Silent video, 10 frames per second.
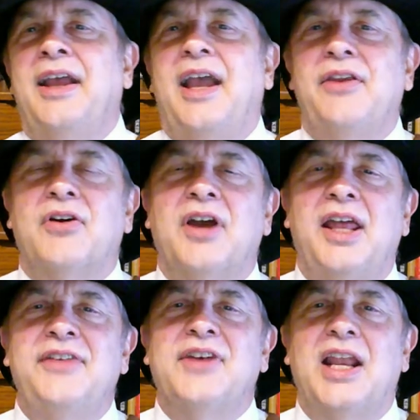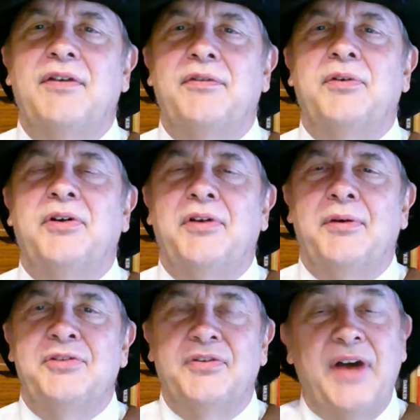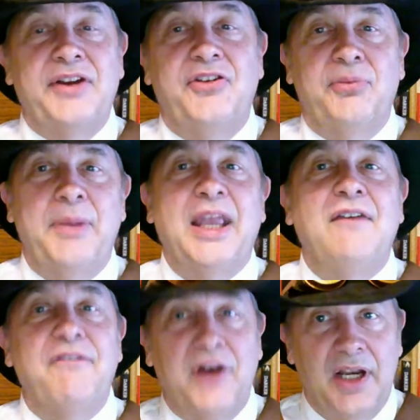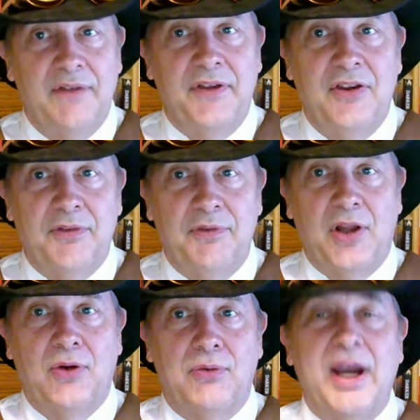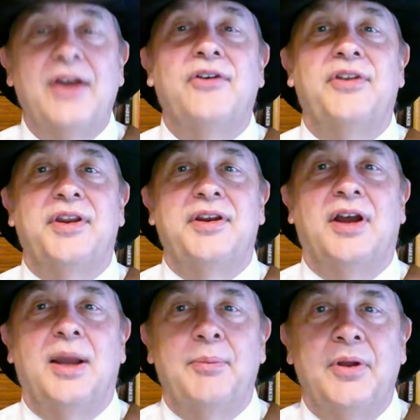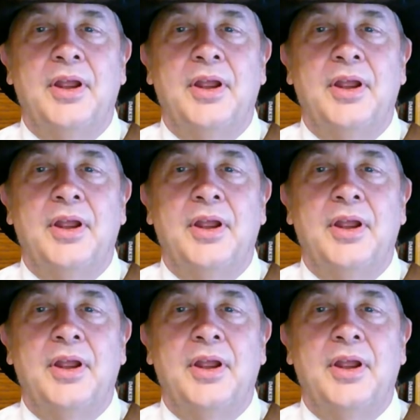And they're kind, he's kind of Cervantes is making fun of his fellow writers at the time,